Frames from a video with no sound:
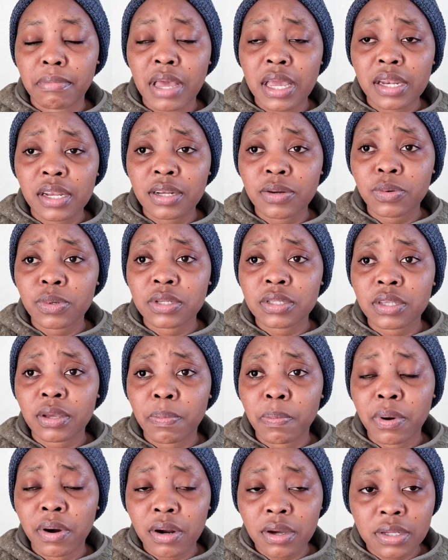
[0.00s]
Man, it was
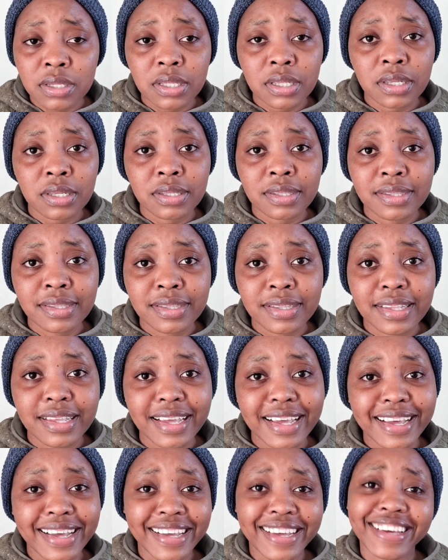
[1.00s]
a process.
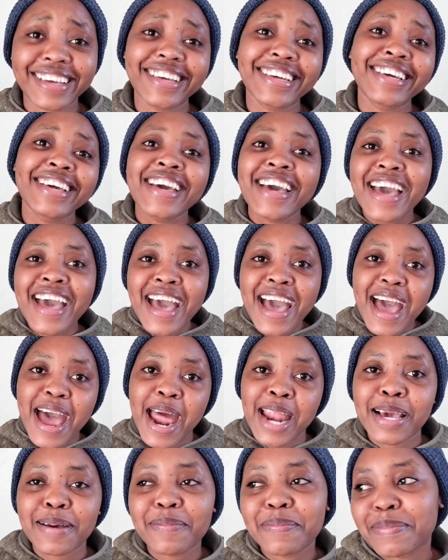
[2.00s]

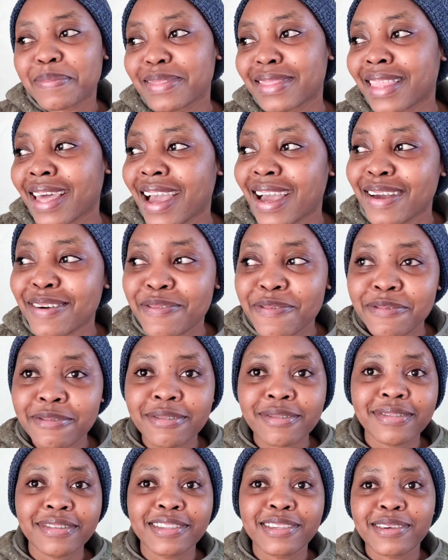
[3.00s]
And I'm
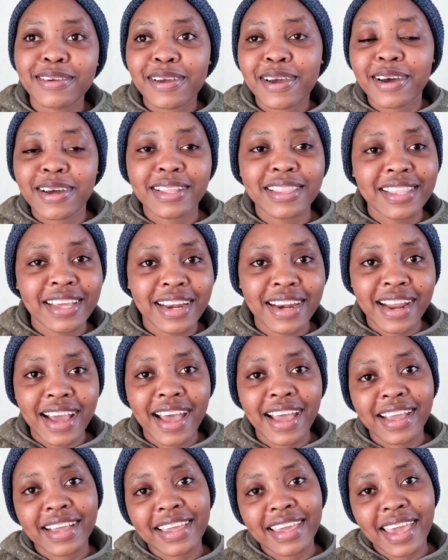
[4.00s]
thankful to God that
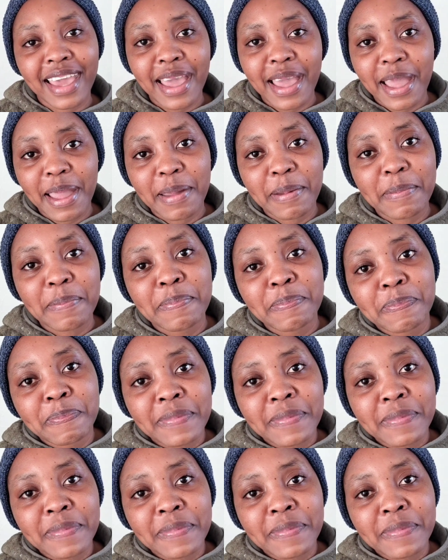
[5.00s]
I came.